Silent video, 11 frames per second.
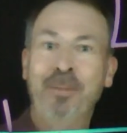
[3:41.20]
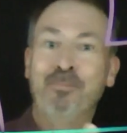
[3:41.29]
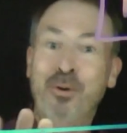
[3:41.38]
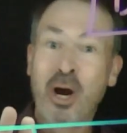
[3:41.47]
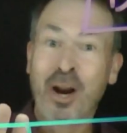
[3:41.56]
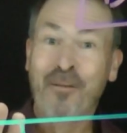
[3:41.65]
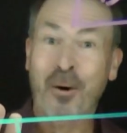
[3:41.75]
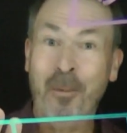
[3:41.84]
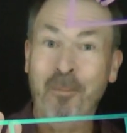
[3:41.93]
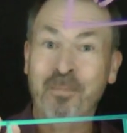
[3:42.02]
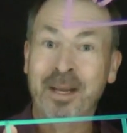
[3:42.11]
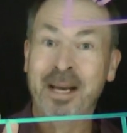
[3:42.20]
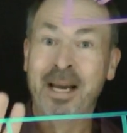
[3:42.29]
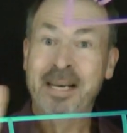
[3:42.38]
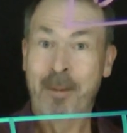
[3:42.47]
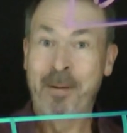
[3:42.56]
Beautiful.
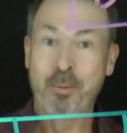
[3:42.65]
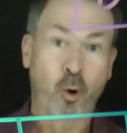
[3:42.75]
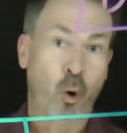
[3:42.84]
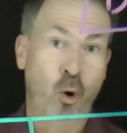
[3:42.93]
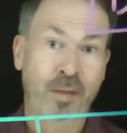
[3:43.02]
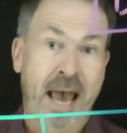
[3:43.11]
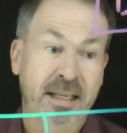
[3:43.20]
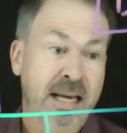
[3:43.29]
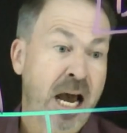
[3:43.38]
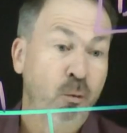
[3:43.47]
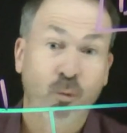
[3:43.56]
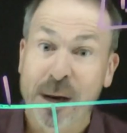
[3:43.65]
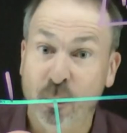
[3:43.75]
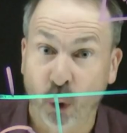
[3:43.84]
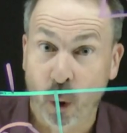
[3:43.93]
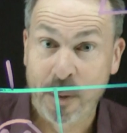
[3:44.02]
Now, people call that
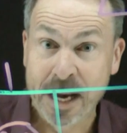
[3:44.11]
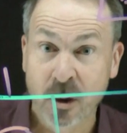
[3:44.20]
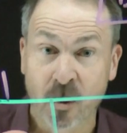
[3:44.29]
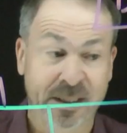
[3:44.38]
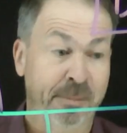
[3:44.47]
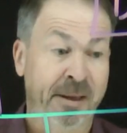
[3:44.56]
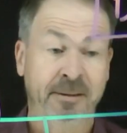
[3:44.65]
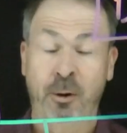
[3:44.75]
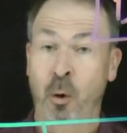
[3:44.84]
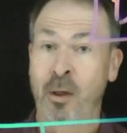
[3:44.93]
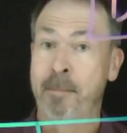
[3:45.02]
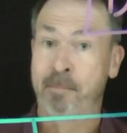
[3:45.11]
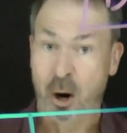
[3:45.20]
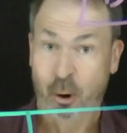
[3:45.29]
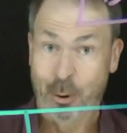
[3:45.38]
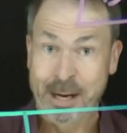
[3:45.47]
regrouping, or some of them call it
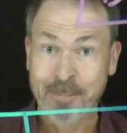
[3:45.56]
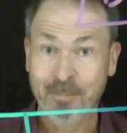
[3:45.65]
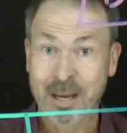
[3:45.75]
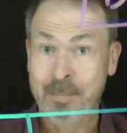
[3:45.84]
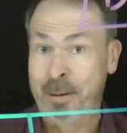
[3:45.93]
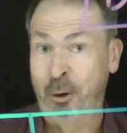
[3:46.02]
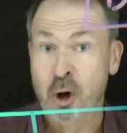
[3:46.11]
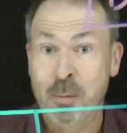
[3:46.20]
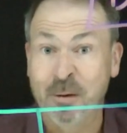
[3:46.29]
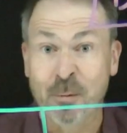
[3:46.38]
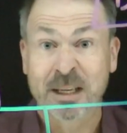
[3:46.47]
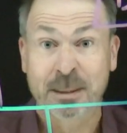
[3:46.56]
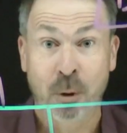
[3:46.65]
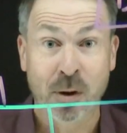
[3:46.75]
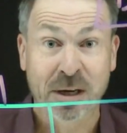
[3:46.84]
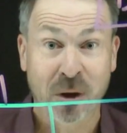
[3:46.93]
borrowing. People who know me from
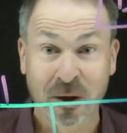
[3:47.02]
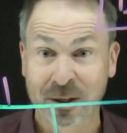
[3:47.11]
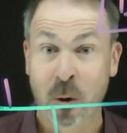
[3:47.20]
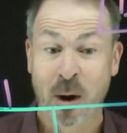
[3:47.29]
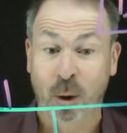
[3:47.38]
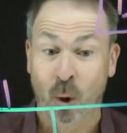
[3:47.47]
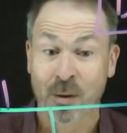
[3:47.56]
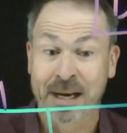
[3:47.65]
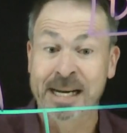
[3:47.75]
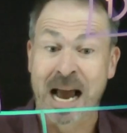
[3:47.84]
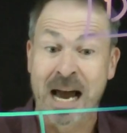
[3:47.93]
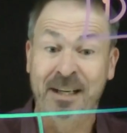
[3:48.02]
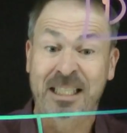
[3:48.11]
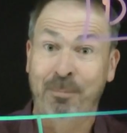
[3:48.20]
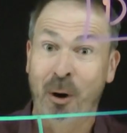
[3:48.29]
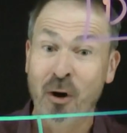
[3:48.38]
exploding dots know I call that an
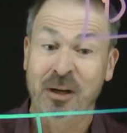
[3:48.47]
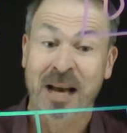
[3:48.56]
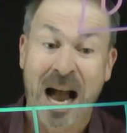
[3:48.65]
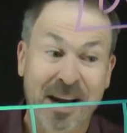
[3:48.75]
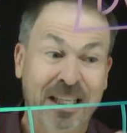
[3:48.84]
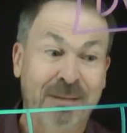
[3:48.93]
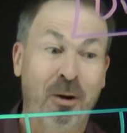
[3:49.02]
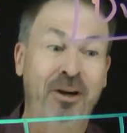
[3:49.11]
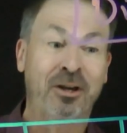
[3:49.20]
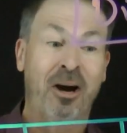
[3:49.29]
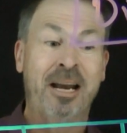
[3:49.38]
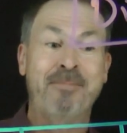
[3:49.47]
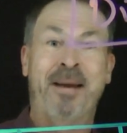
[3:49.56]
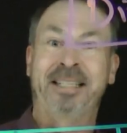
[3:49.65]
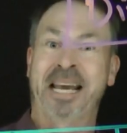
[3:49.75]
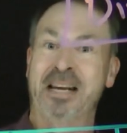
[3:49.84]
unexplosion. Unexplode a dot and
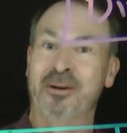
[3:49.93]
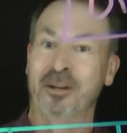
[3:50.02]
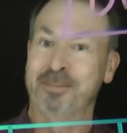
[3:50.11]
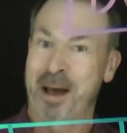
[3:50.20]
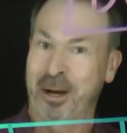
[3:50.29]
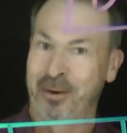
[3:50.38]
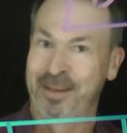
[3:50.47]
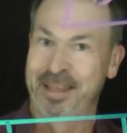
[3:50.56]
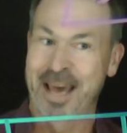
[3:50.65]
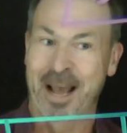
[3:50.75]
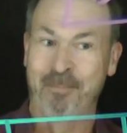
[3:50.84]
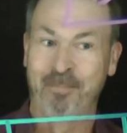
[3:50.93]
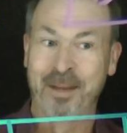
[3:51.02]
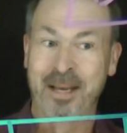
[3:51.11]
make 10 dots back over there.